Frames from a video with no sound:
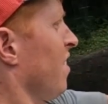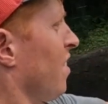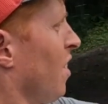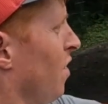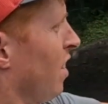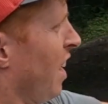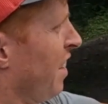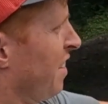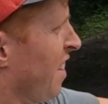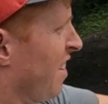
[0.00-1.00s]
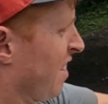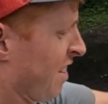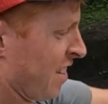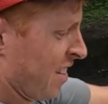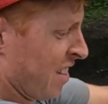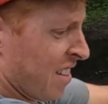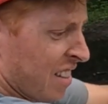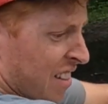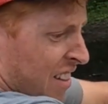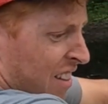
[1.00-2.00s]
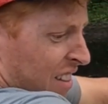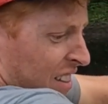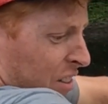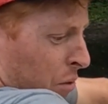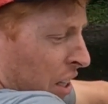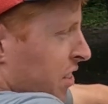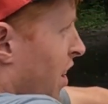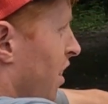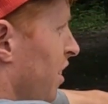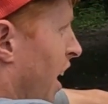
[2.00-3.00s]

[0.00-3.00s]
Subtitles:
So light. That's why it's called